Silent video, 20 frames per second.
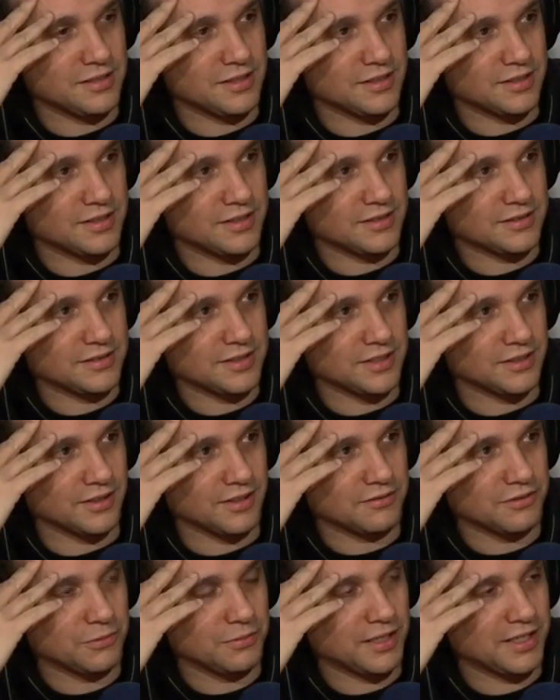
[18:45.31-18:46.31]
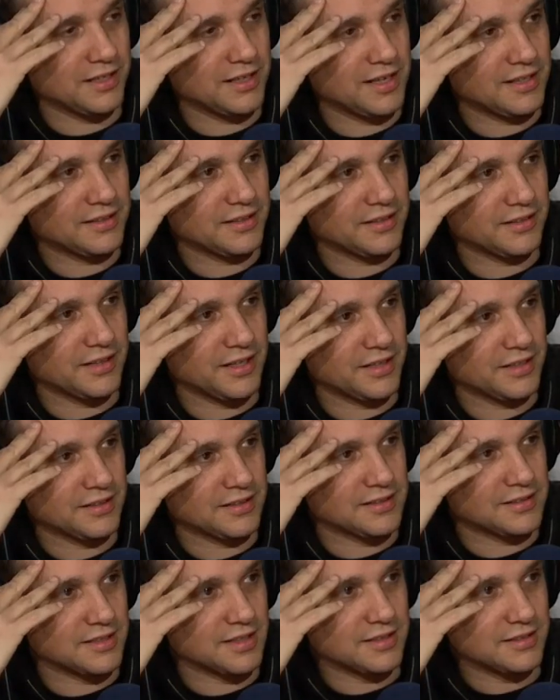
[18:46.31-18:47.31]
Uh, you know, everybody had their day in the
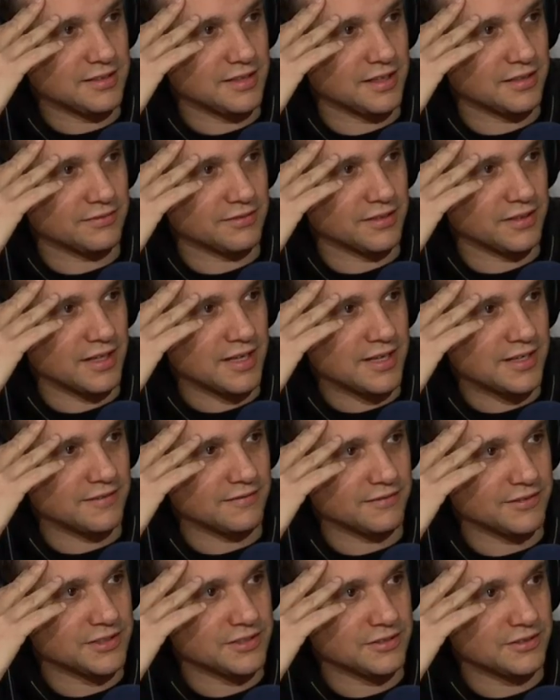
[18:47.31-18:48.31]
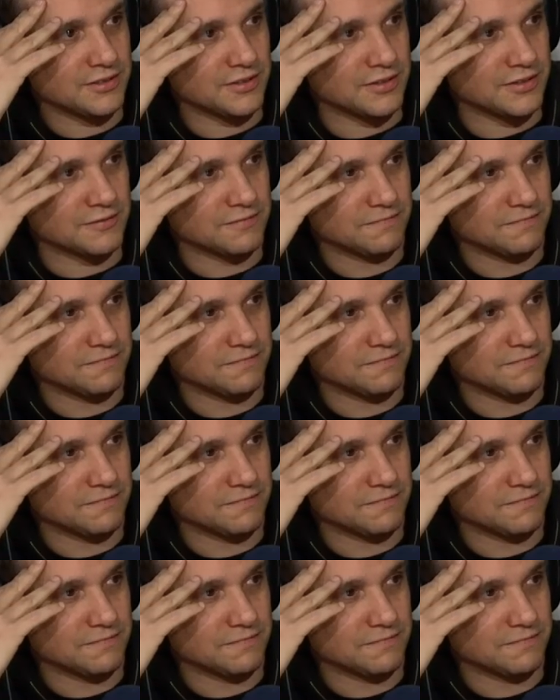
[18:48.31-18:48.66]
sun after that. Yeah, for sure.